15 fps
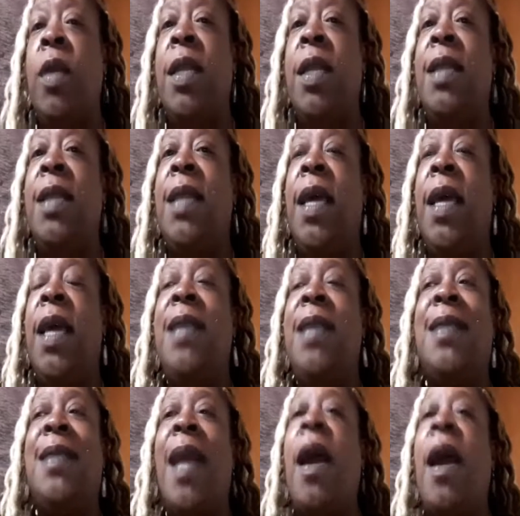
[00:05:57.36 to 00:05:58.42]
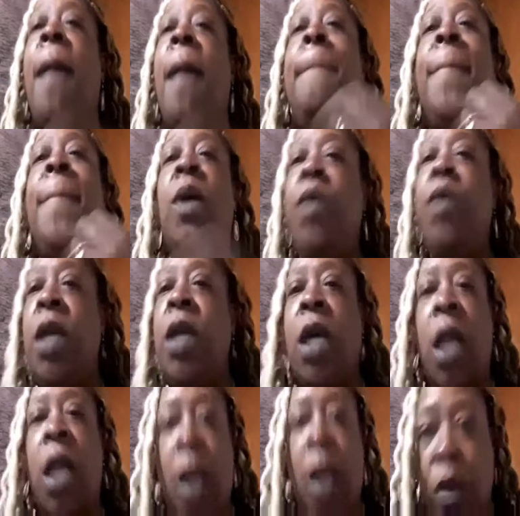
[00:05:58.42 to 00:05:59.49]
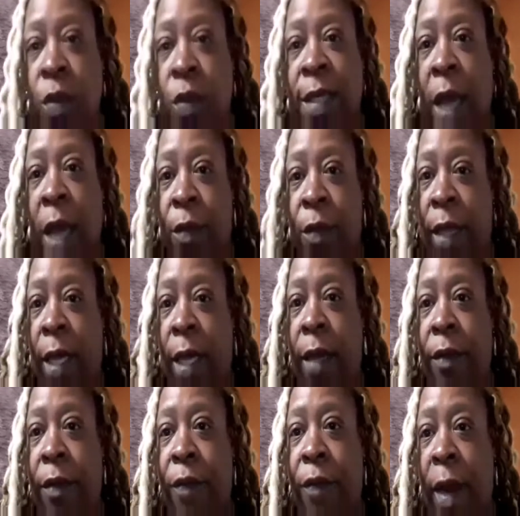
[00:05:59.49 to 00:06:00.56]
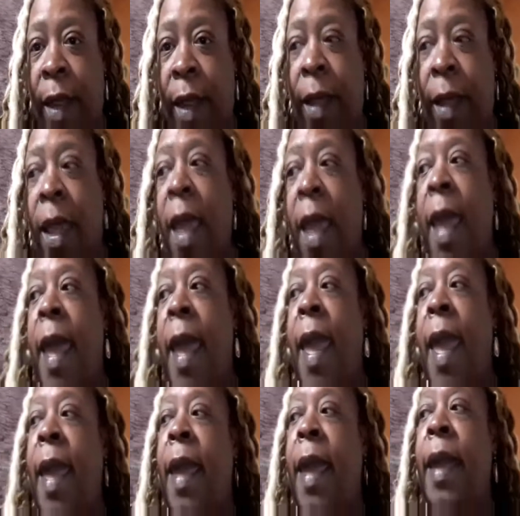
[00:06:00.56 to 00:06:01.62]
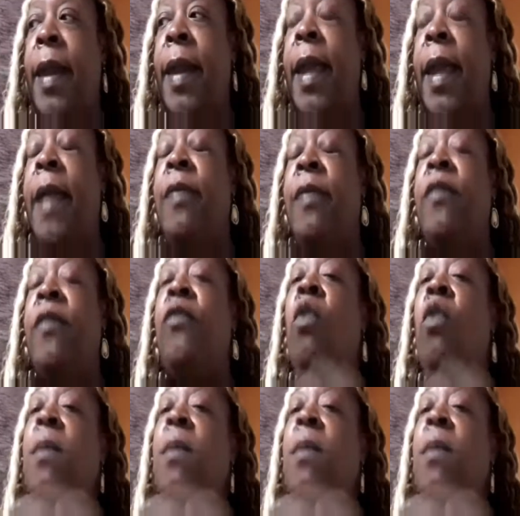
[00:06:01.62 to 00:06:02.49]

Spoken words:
that there is like a million clones out there. Right, and in the former